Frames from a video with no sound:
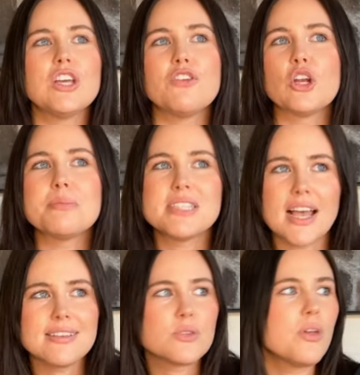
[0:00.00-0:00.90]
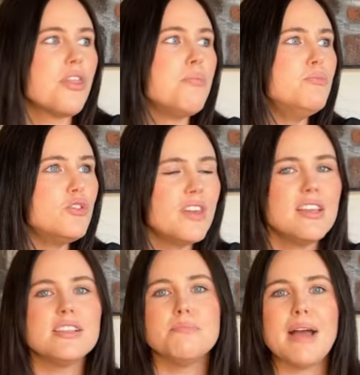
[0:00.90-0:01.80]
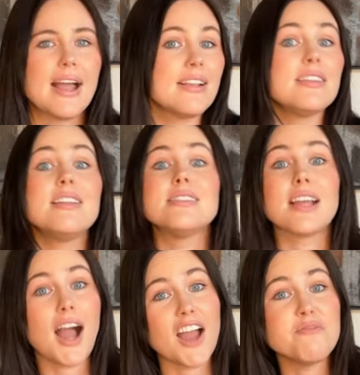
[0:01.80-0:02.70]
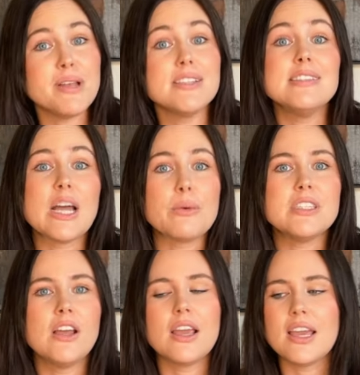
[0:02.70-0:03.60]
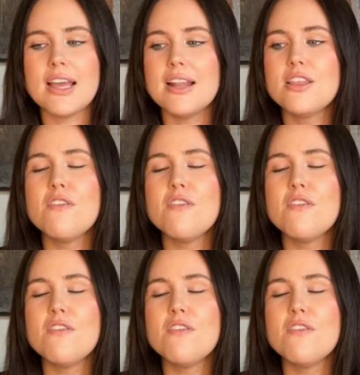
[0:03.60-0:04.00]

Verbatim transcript: if you're obsessed with movies and magazines like I've been since I was a young kid,